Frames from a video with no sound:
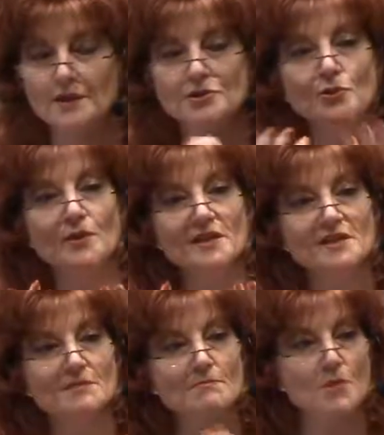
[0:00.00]
So what
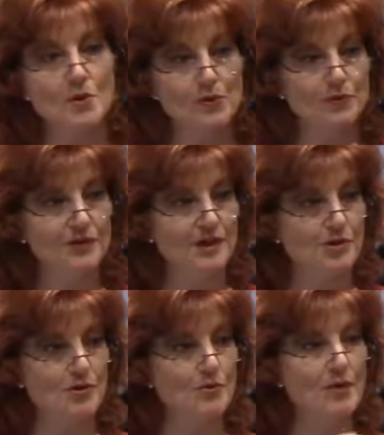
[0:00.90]
is the mold that
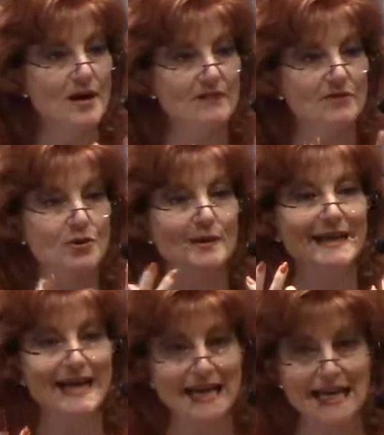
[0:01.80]
you have
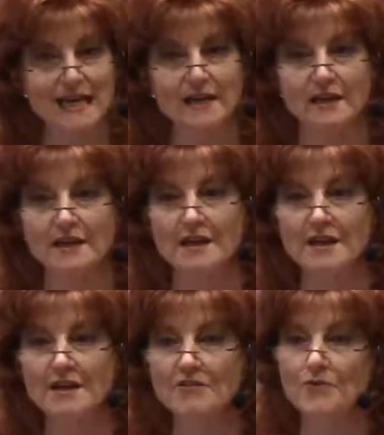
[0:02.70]
created
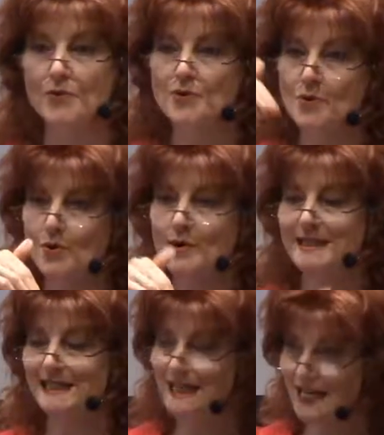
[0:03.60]
for your
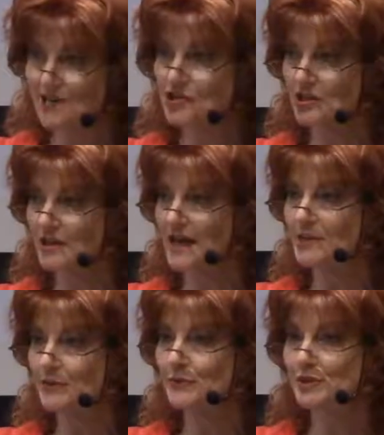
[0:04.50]
intention that
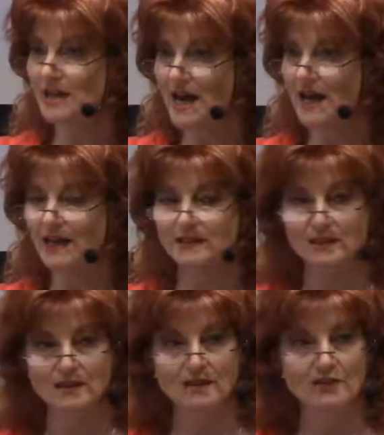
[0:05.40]
you set
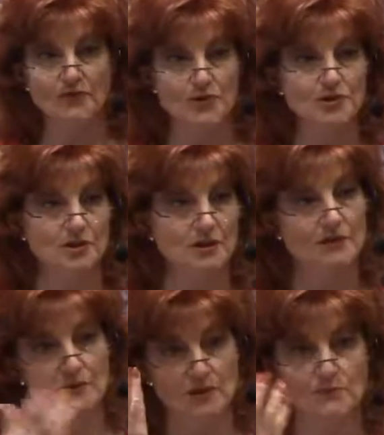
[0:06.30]
the first of
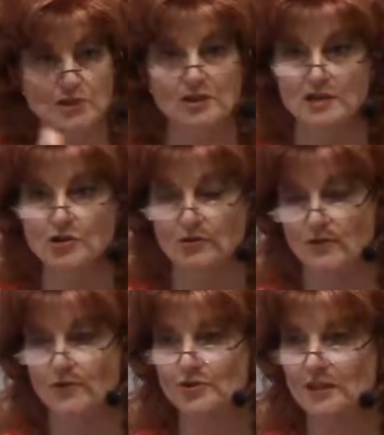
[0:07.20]
the
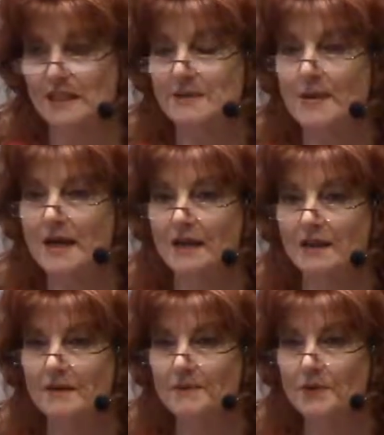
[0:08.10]
first of this
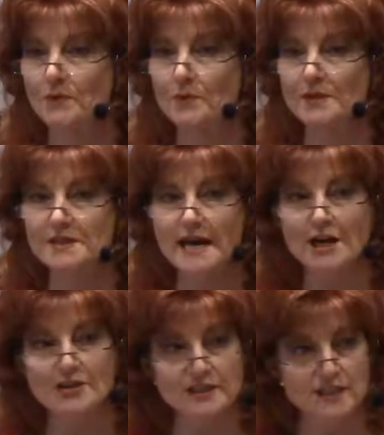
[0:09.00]
month, when we set
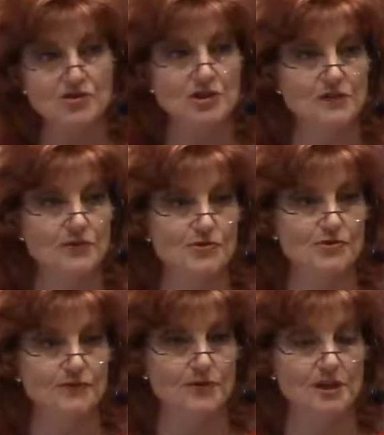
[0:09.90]
our intentions for
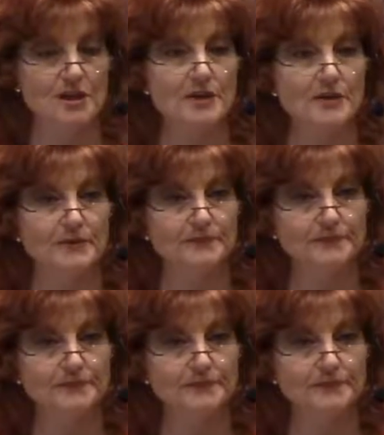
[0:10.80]
the year?